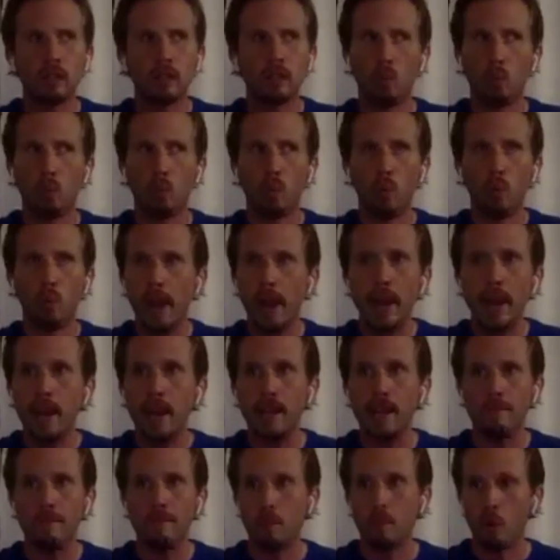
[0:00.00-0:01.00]

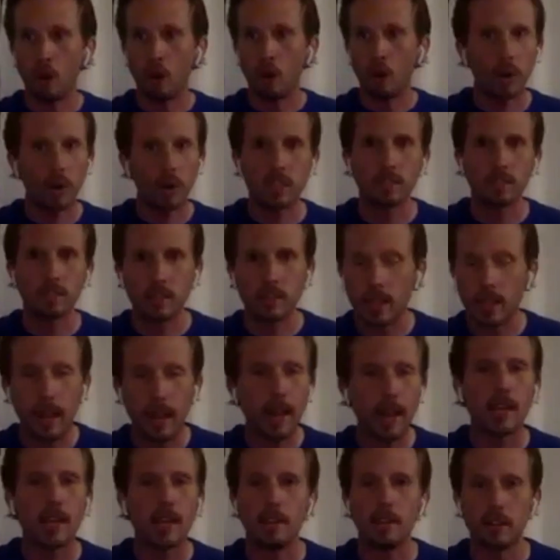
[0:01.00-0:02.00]
way more aggressively than
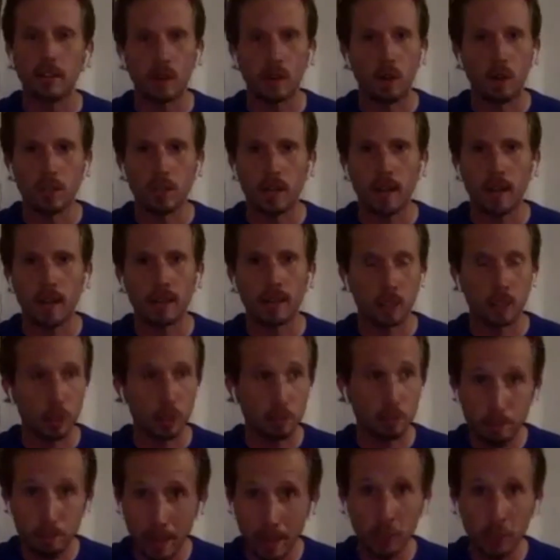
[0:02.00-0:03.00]
any other coach has,
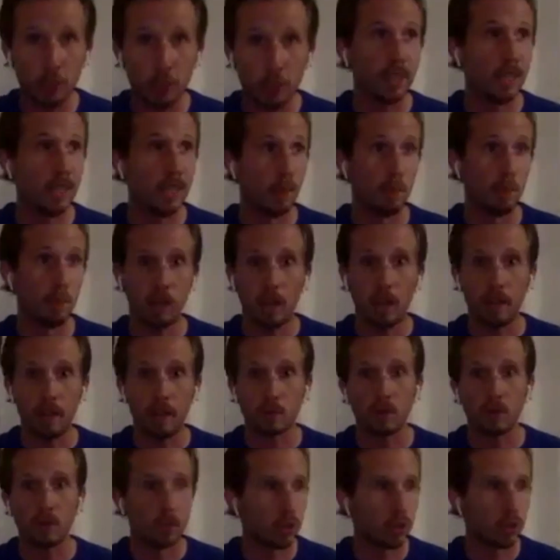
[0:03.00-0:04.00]
especially in the
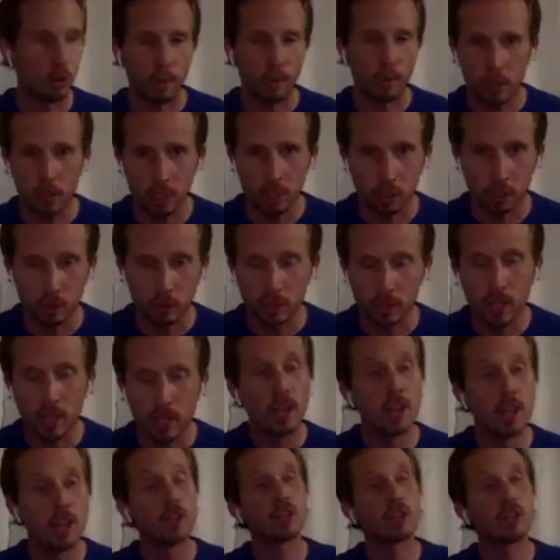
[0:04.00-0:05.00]
playoffs when there's so much to lose.
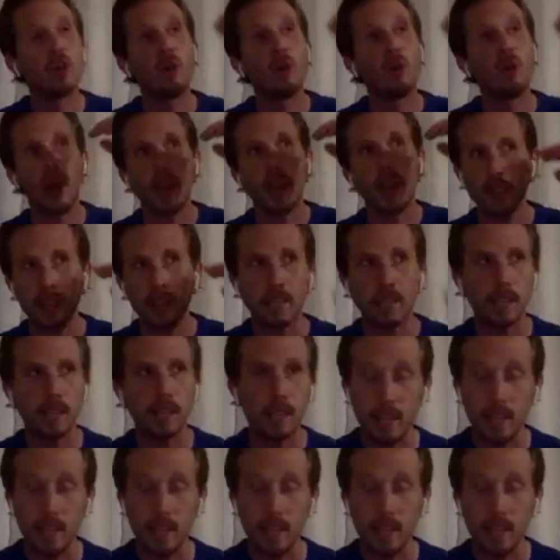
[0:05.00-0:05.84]
So I think